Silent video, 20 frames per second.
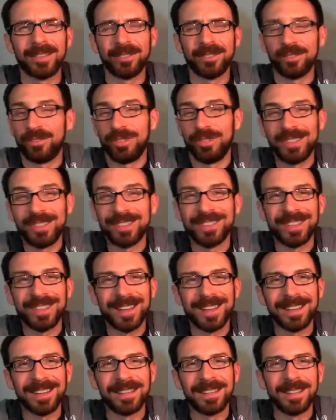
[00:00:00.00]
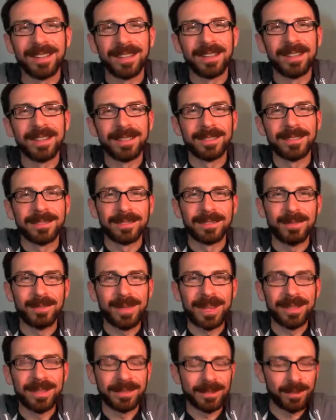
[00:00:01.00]
She decided to
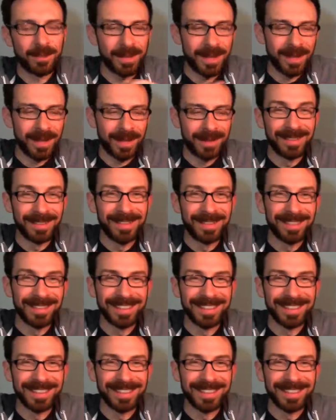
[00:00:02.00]
make a little man.